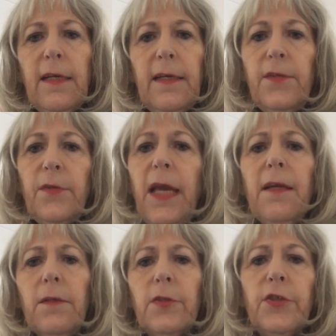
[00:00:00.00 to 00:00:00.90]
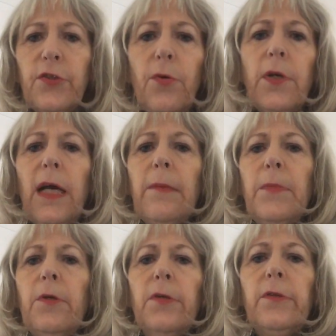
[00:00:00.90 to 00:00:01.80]
You cannot store up
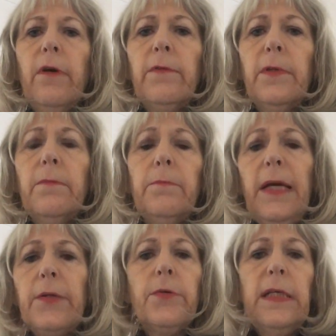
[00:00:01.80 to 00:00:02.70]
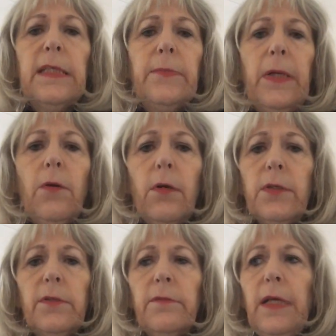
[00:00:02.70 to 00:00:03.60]
a lot of batteries
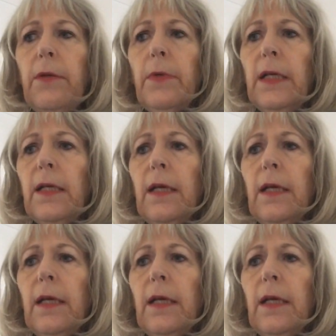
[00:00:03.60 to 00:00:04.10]
because they will